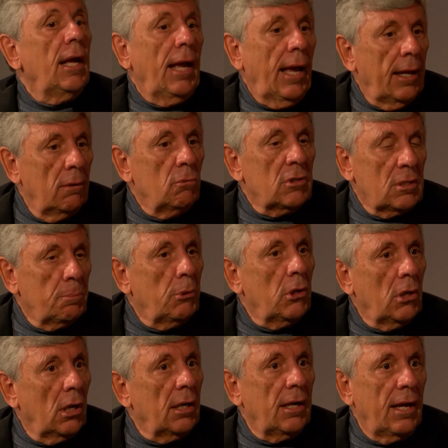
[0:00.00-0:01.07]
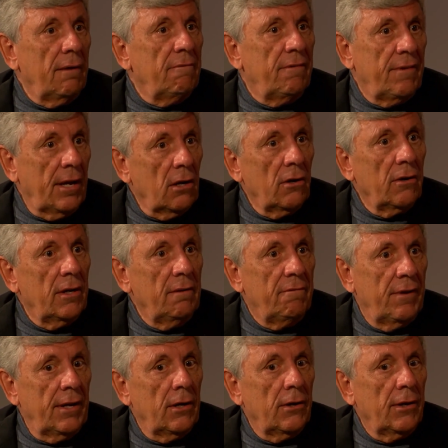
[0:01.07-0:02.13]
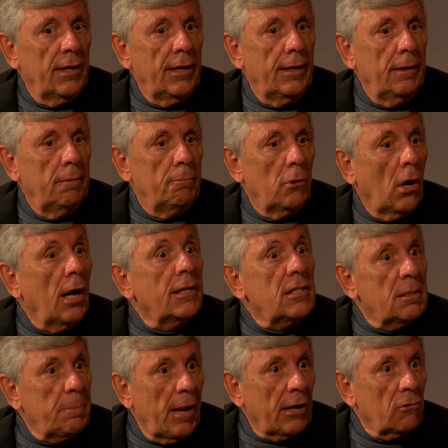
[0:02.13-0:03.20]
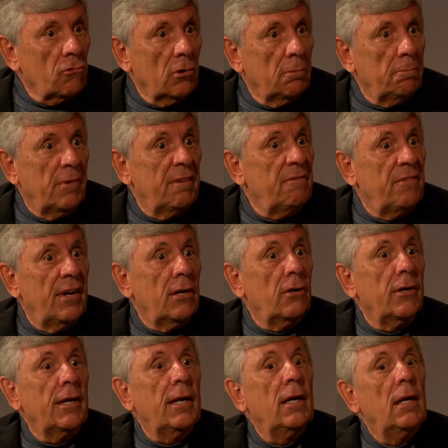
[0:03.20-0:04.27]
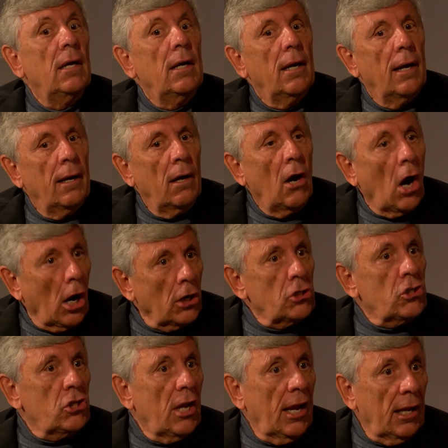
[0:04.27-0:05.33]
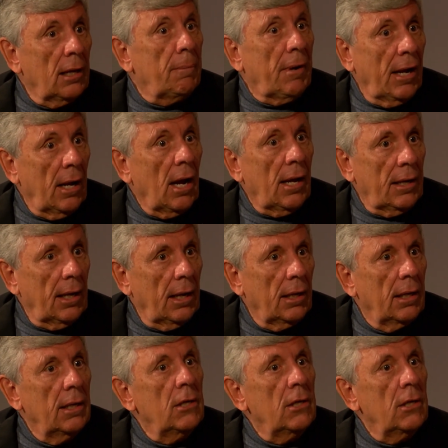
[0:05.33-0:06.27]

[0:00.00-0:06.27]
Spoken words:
and was put on a very, very broad spectrum but very harsh antibiotic.